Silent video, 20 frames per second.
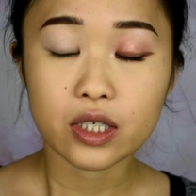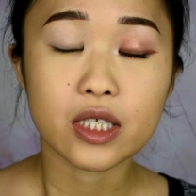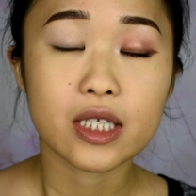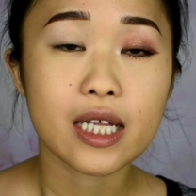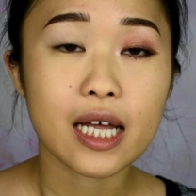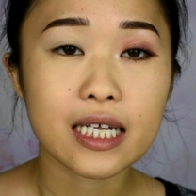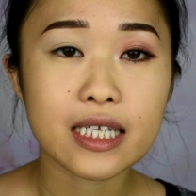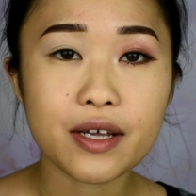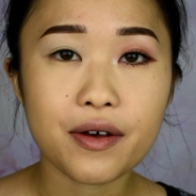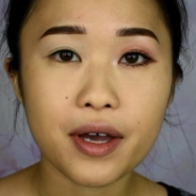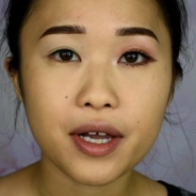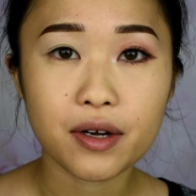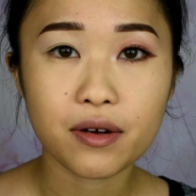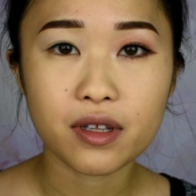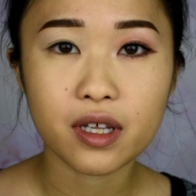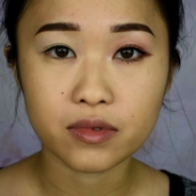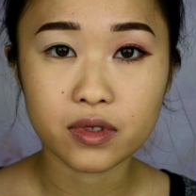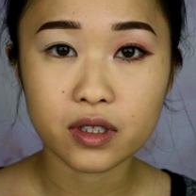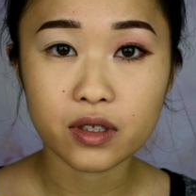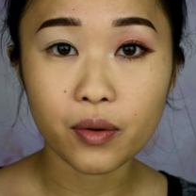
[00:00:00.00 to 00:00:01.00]
That's how I know
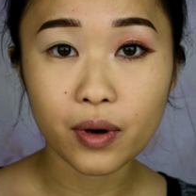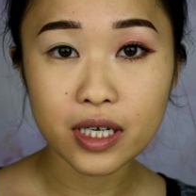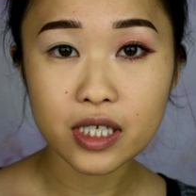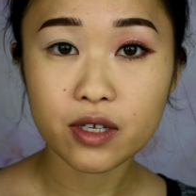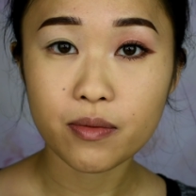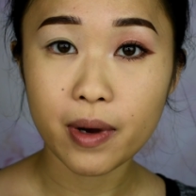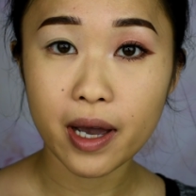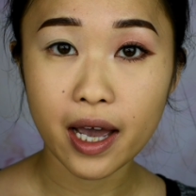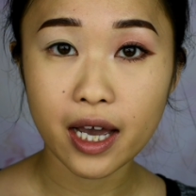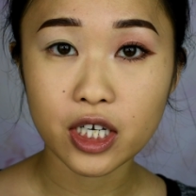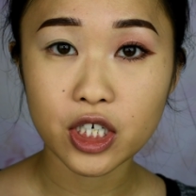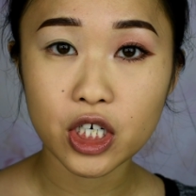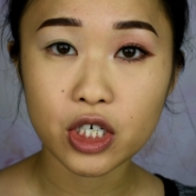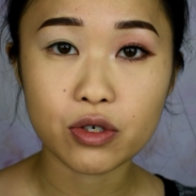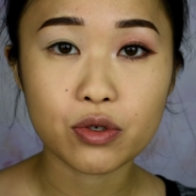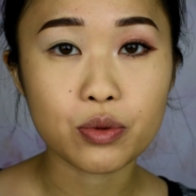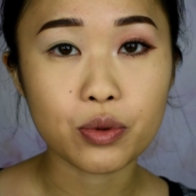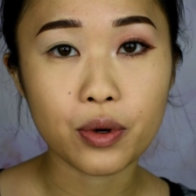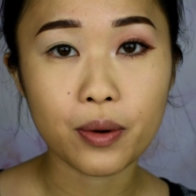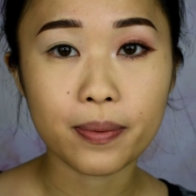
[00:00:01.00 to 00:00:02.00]
that the rest of my
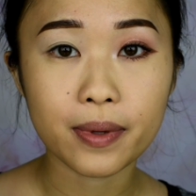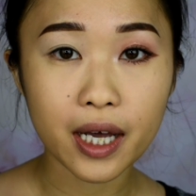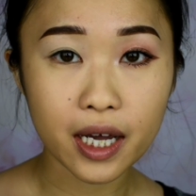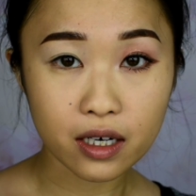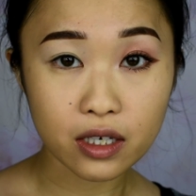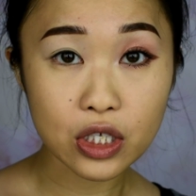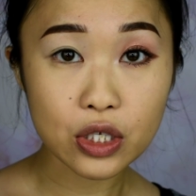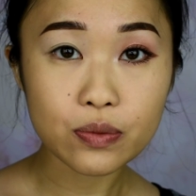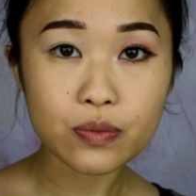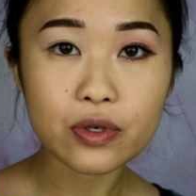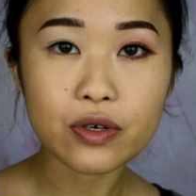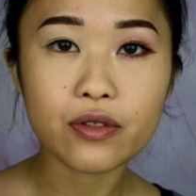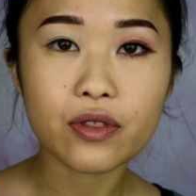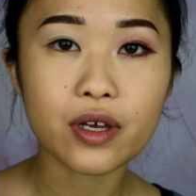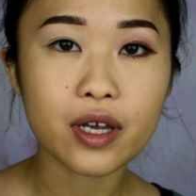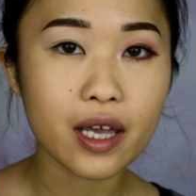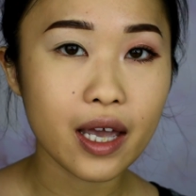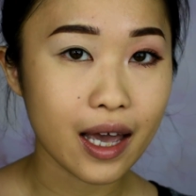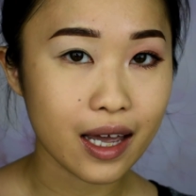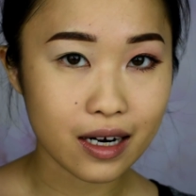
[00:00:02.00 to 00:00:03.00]
eyeshadows will apply on
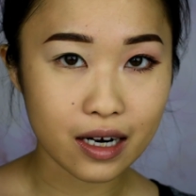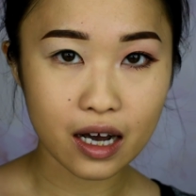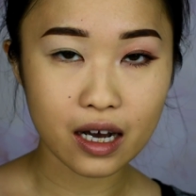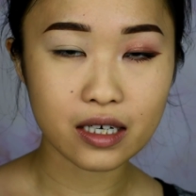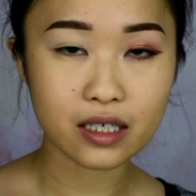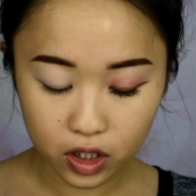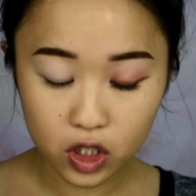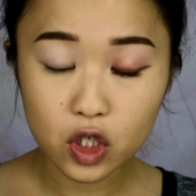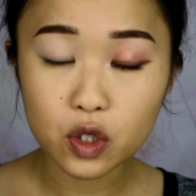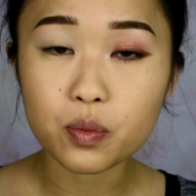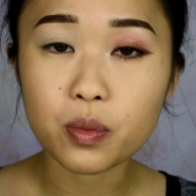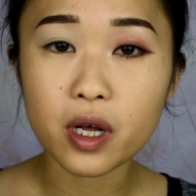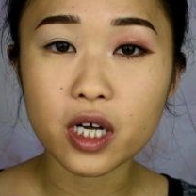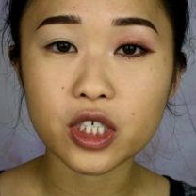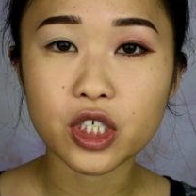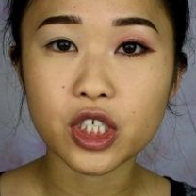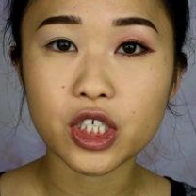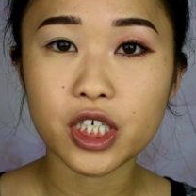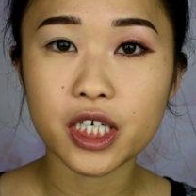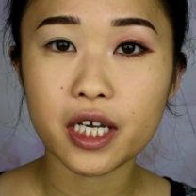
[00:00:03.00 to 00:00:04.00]
smoothly and not
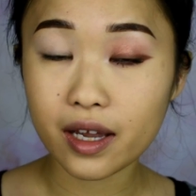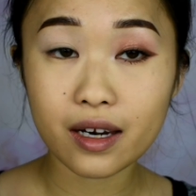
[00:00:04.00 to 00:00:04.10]
splotchy.